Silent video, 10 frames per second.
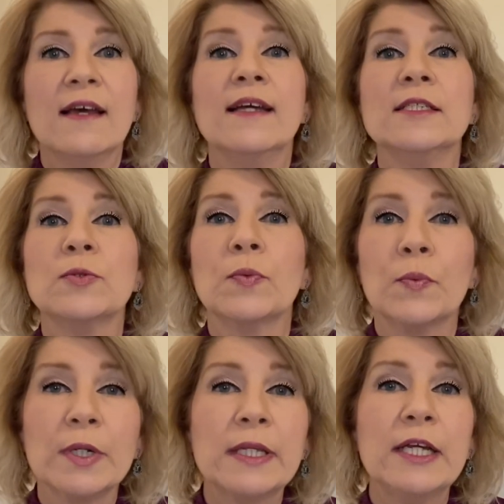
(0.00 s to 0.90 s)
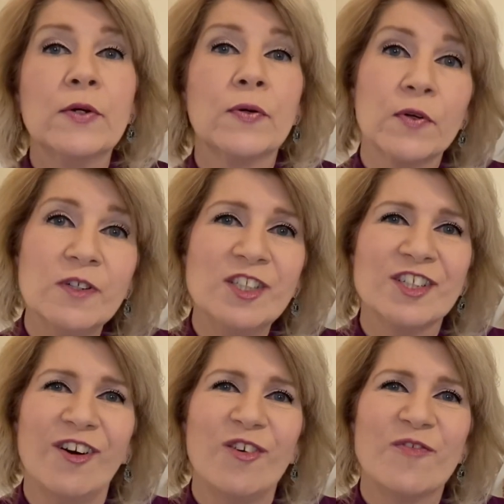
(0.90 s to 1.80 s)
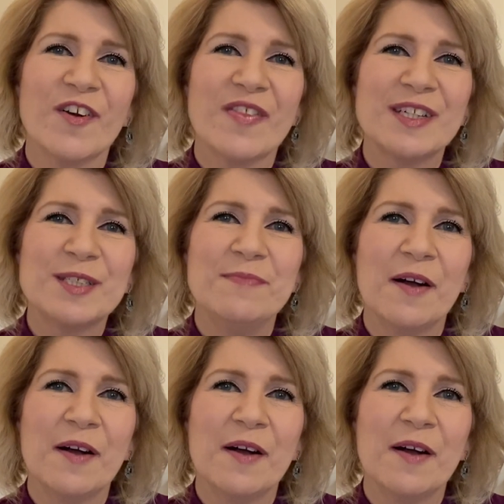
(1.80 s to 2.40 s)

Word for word: is really crucial for this